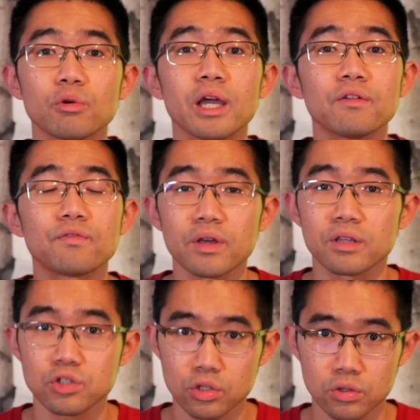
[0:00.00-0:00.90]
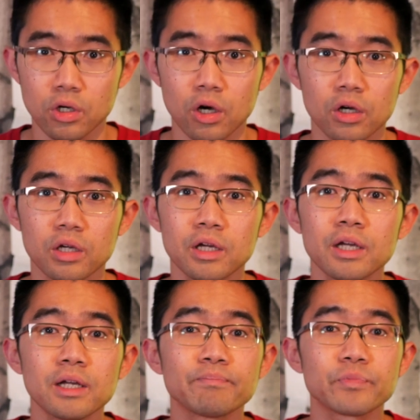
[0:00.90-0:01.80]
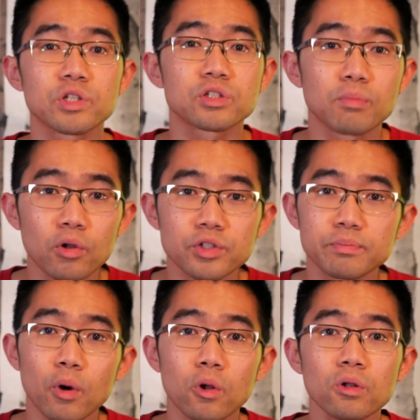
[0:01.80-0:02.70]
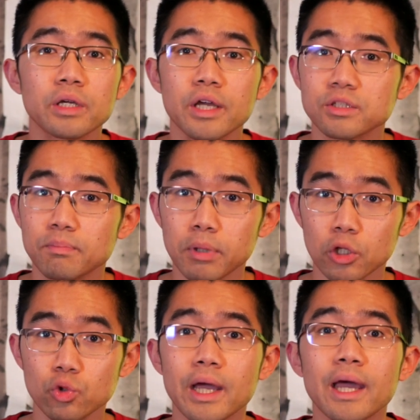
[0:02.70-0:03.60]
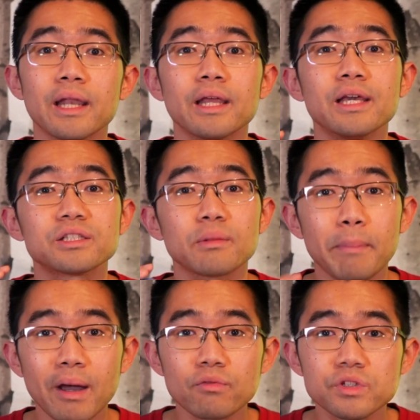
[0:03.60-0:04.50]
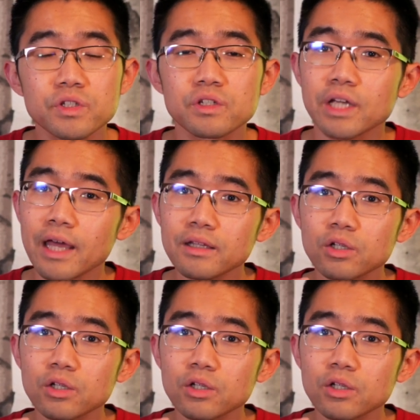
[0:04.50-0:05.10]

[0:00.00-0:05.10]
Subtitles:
a feather shuttlecock. The smallest ball is blue, and it's the bounciest and the